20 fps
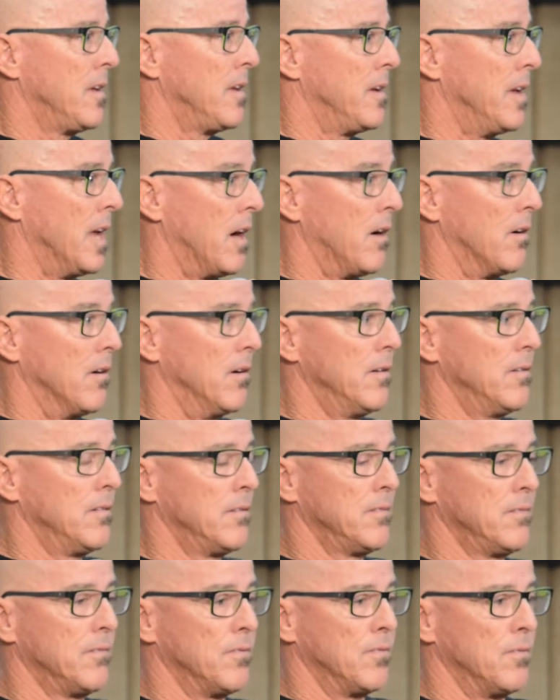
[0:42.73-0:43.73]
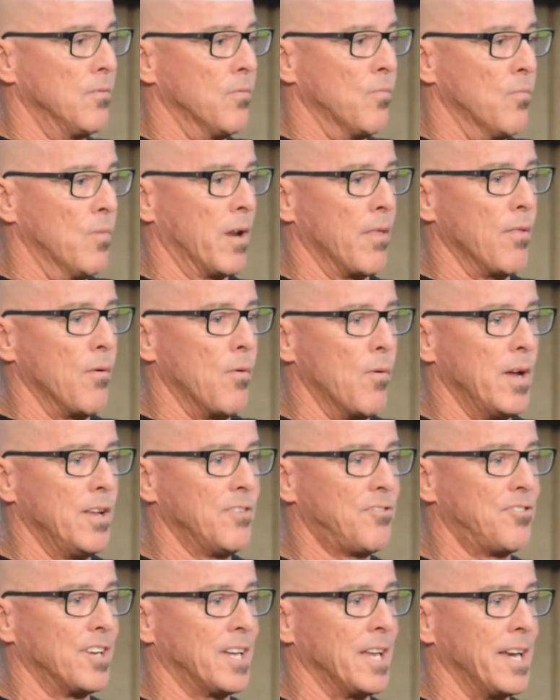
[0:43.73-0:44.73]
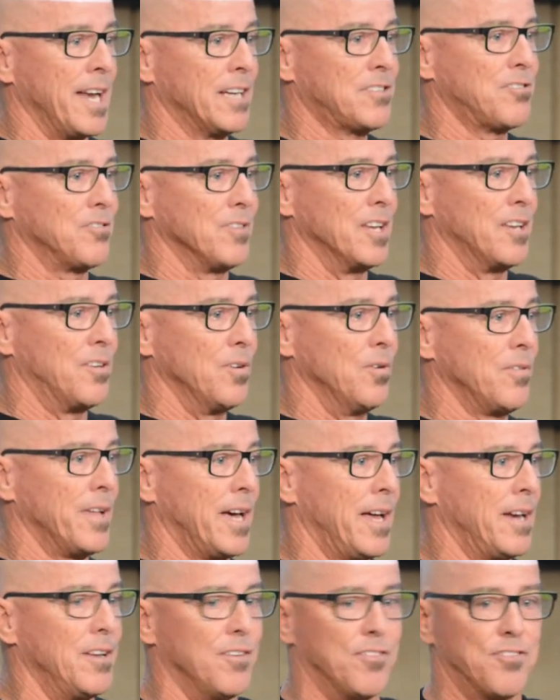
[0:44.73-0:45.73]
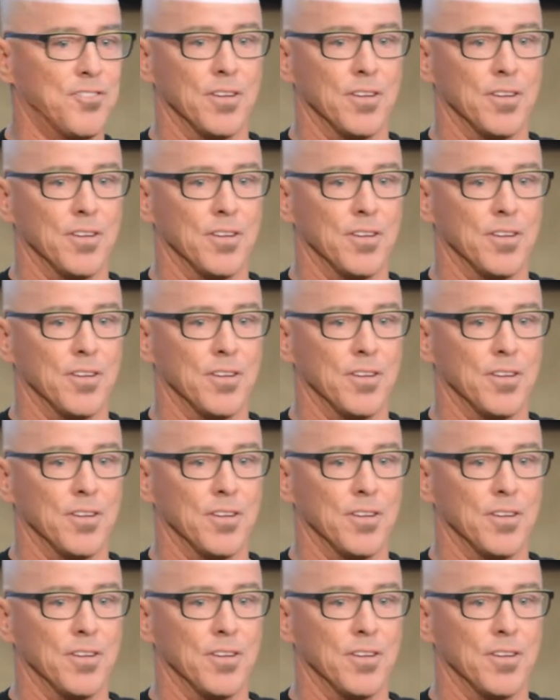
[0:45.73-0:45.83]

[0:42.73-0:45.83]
Now, one of the ways you can actually do that is